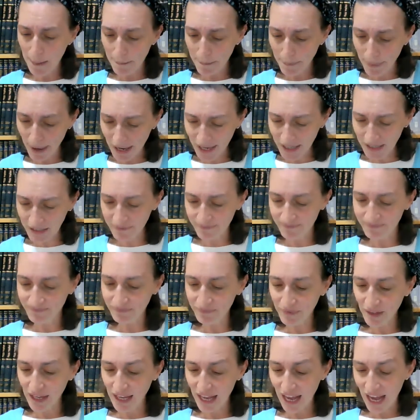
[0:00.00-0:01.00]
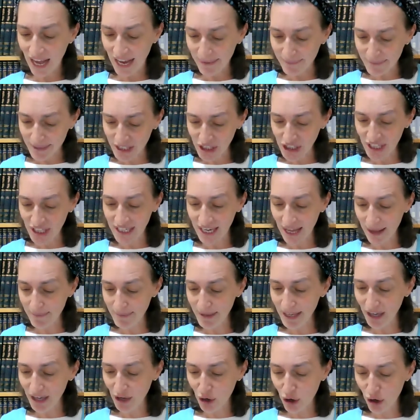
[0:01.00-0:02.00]
But
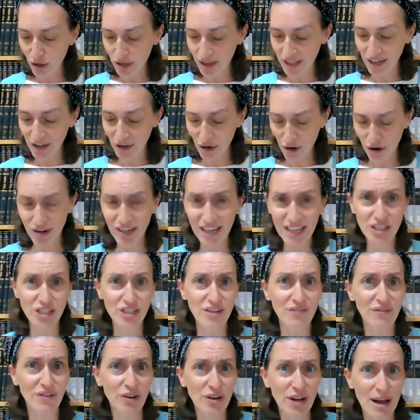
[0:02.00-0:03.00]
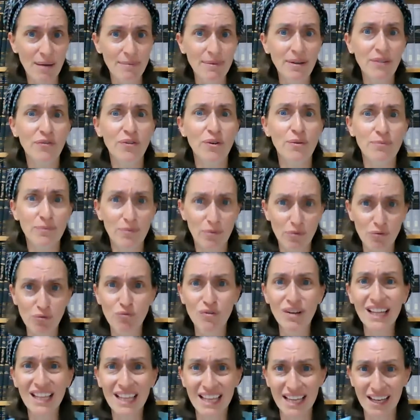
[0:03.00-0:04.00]
if you're coming from
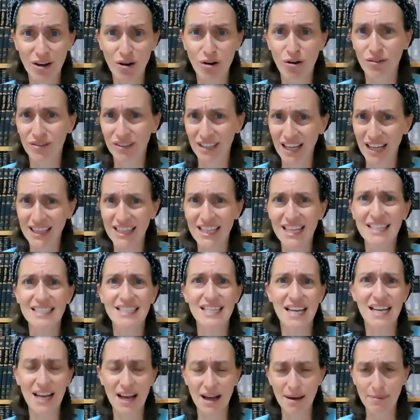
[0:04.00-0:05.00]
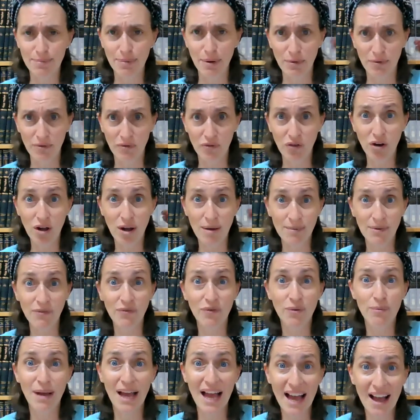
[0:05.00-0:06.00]
really Chol, not the Azara, but you're coming
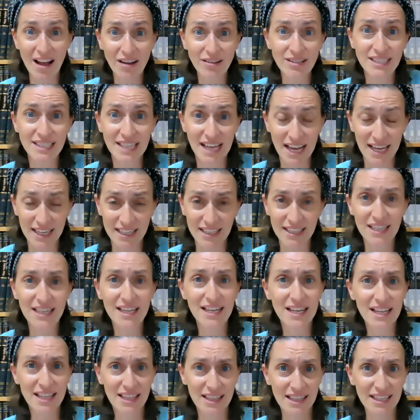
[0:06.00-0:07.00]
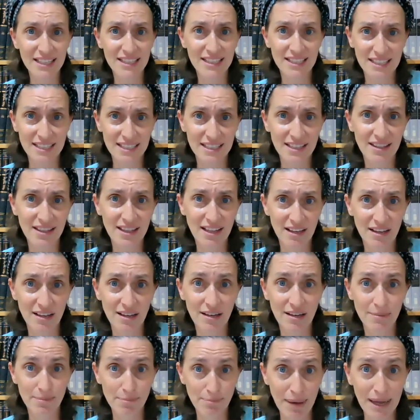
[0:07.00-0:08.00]
from outside this
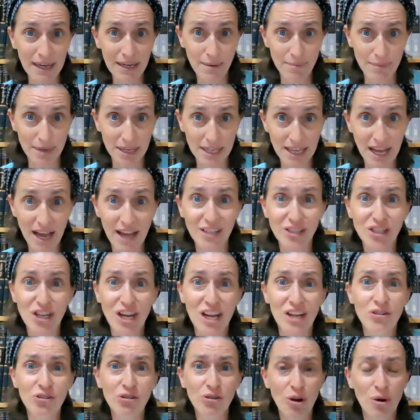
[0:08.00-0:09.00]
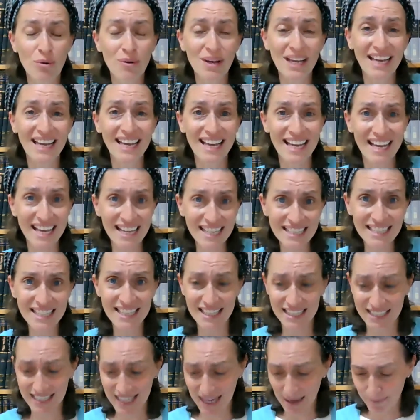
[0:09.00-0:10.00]
the Beit Hamikdash and you're going into
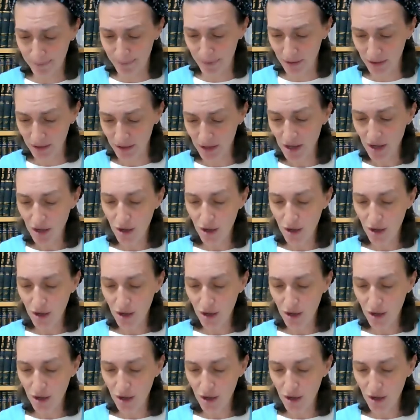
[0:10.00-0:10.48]
the temple,